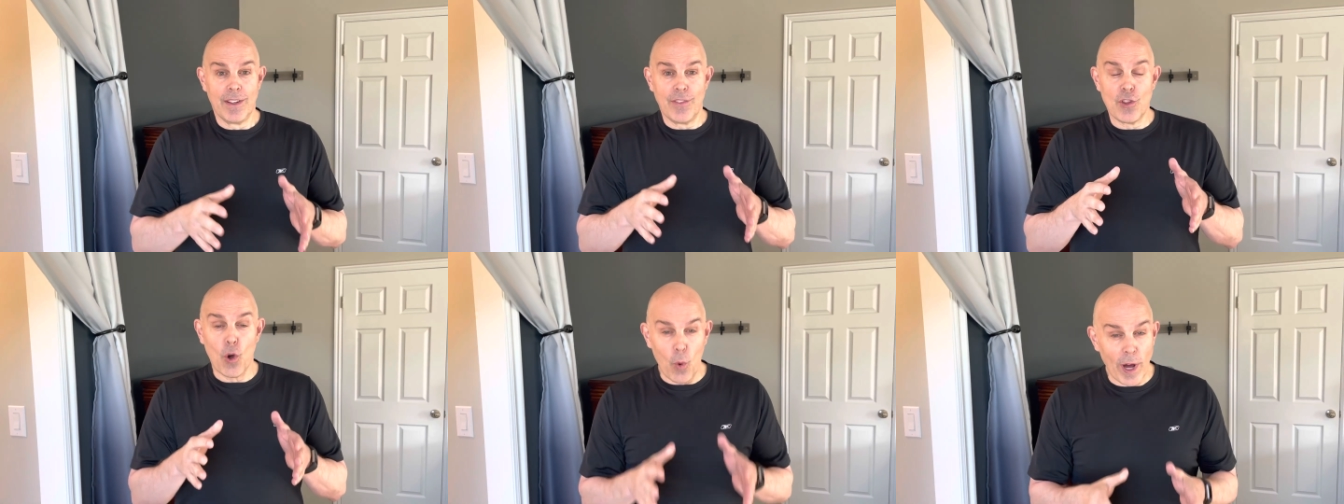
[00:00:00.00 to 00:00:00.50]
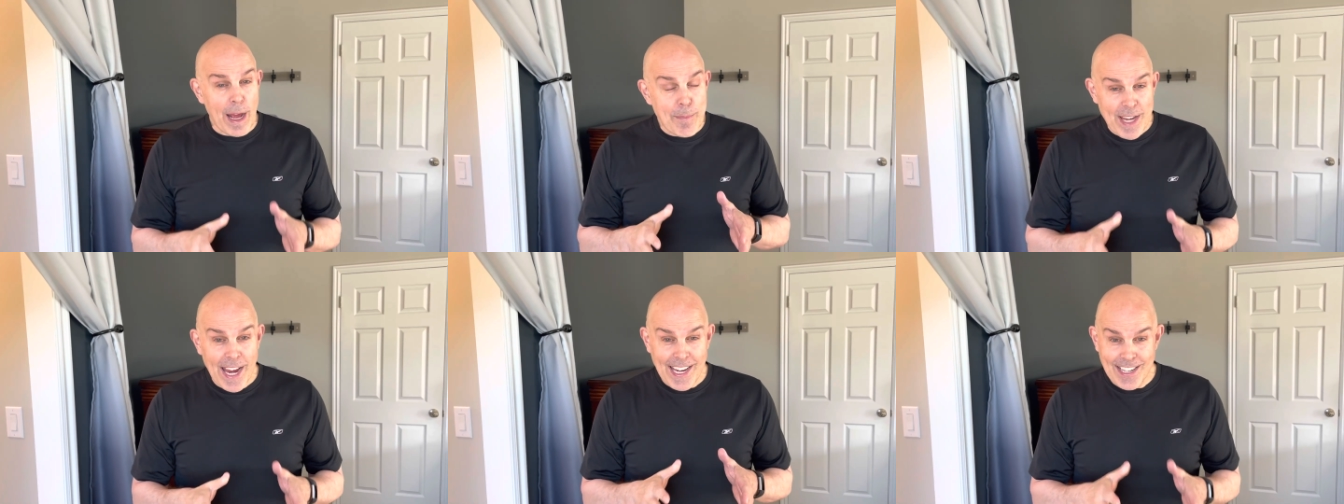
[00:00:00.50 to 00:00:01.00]
the one I'm
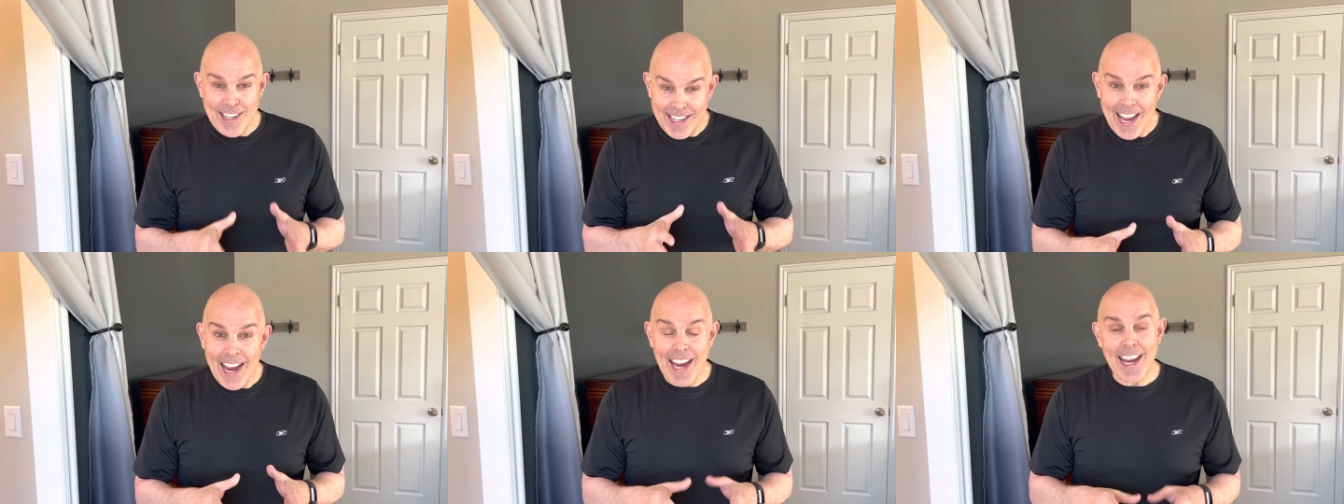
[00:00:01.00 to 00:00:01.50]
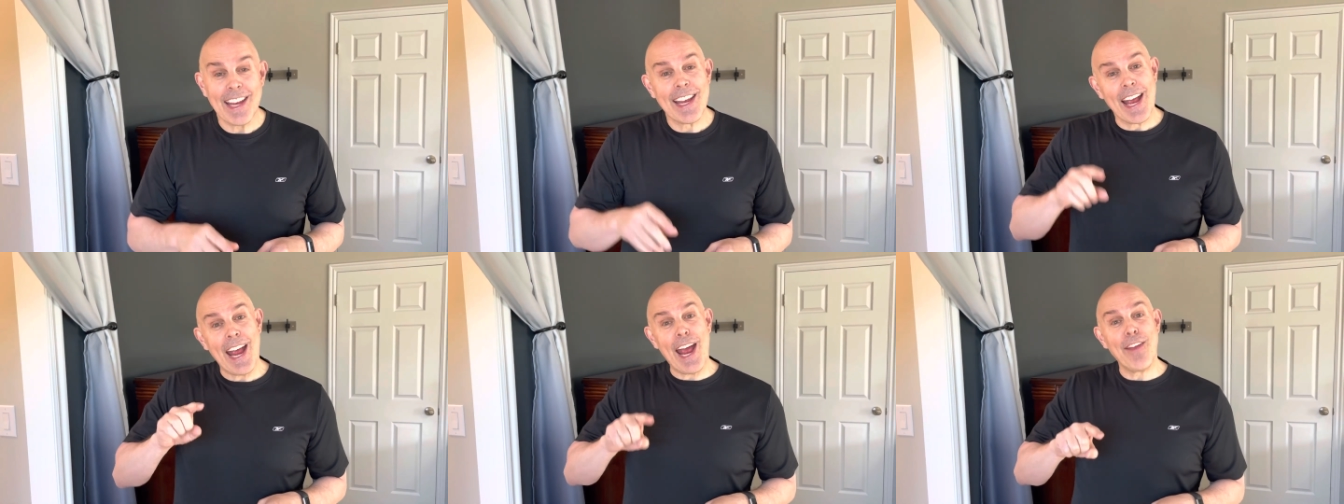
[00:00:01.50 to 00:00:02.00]
taking today,
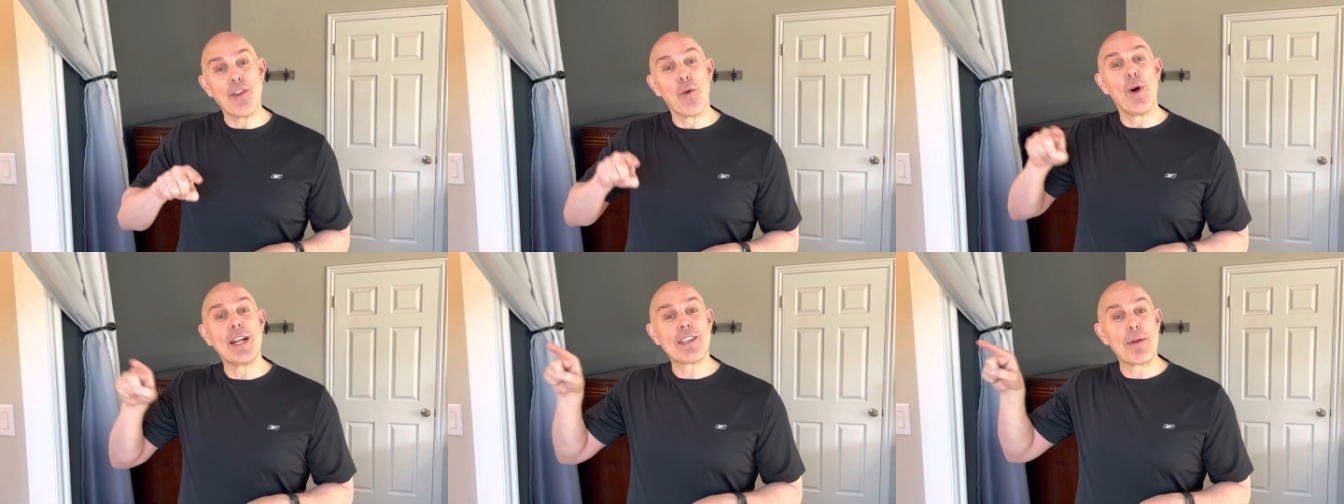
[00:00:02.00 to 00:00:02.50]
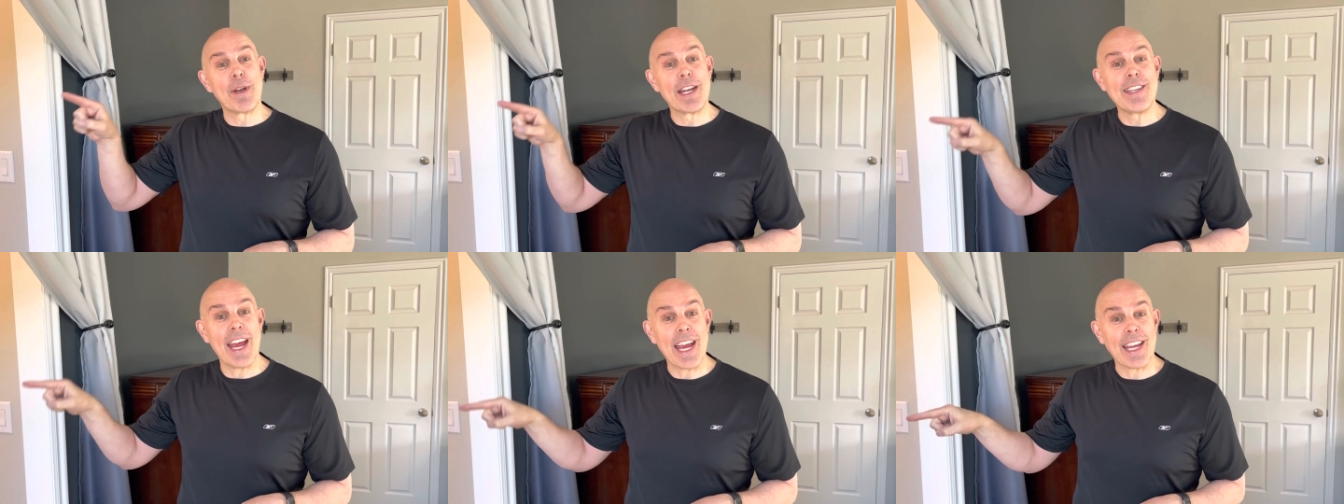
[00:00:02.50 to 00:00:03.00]
and the ones I'm going to
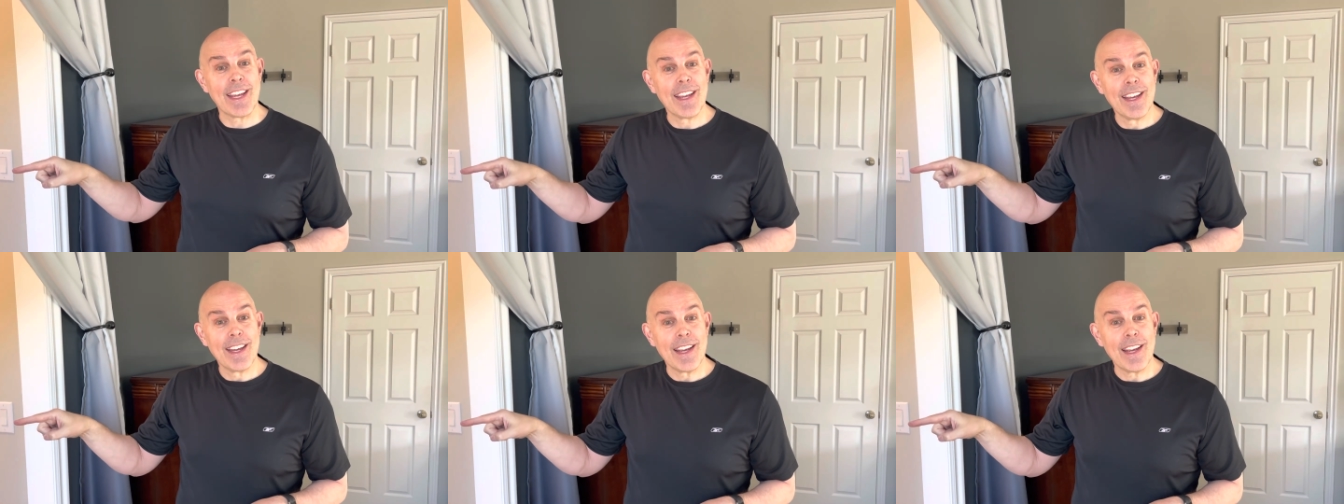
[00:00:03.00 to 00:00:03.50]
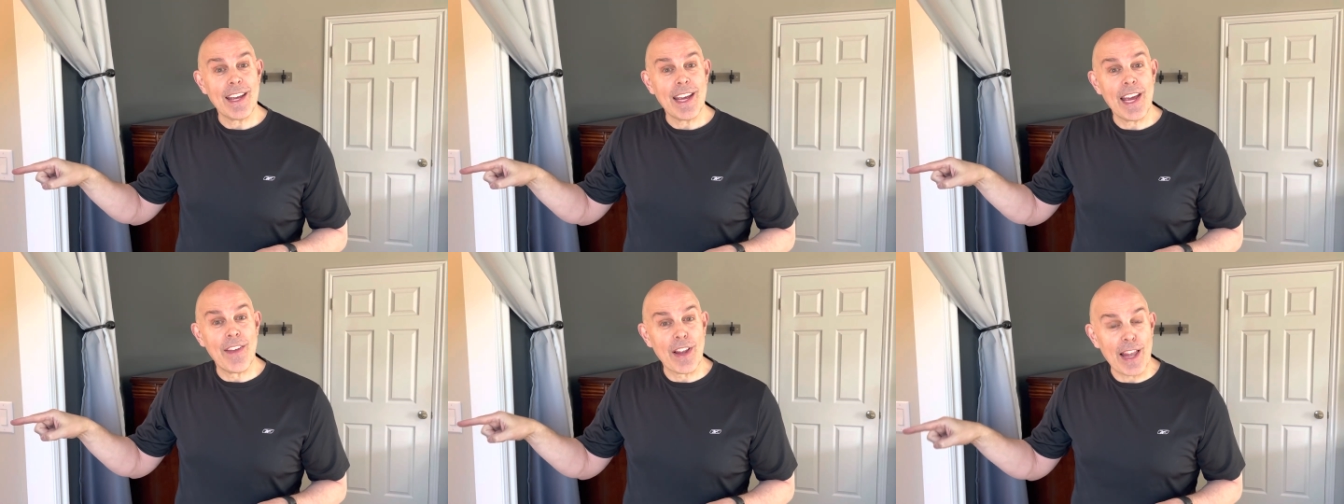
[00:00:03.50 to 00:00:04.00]
take
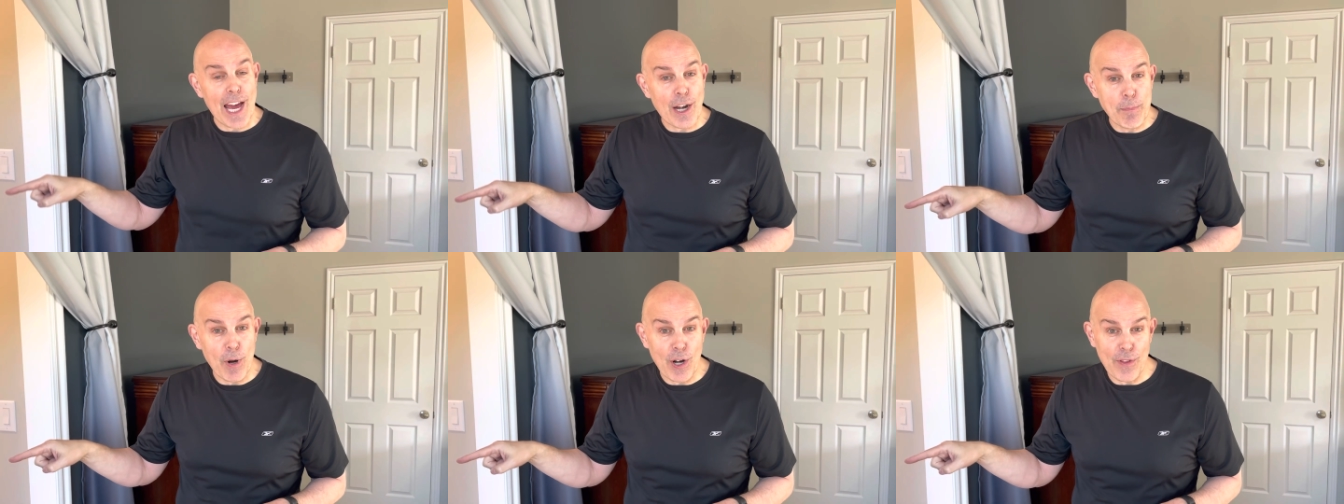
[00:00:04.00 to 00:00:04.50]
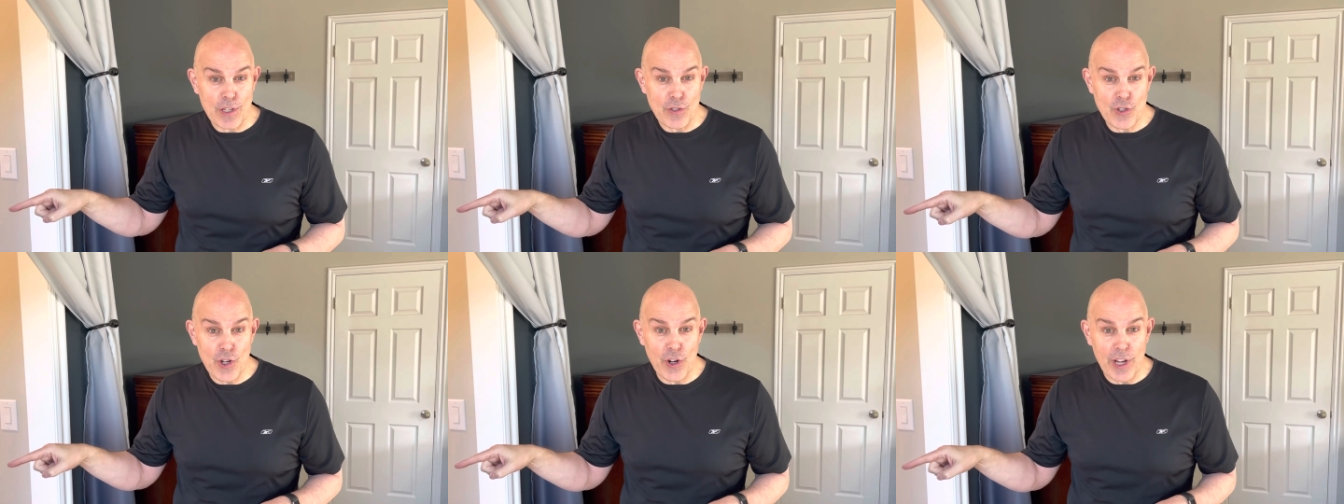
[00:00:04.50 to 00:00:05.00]
in the latter part of this
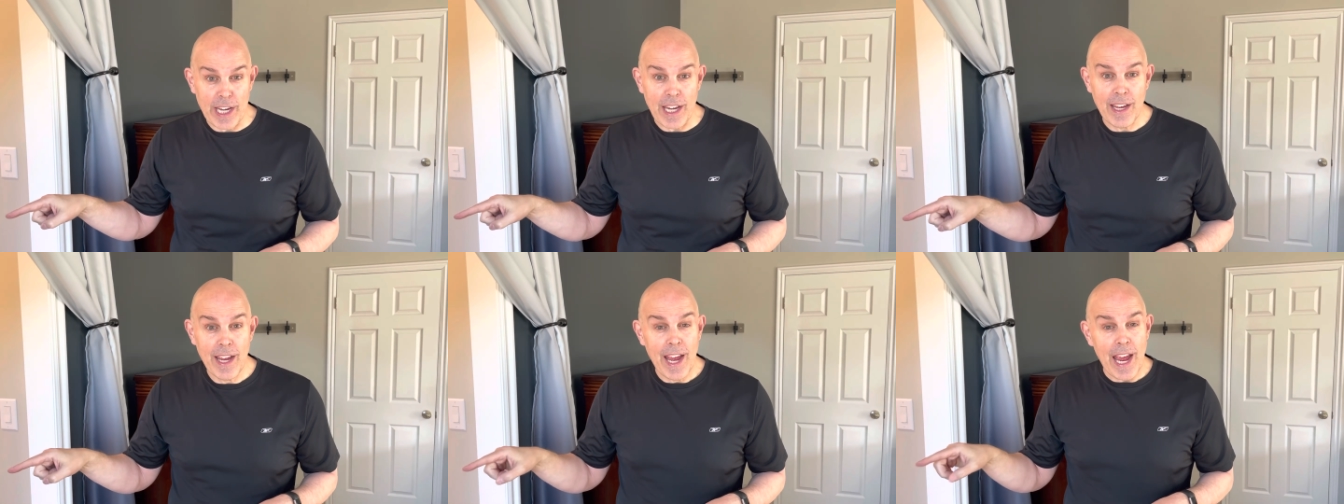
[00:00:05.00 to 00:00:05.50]
journey.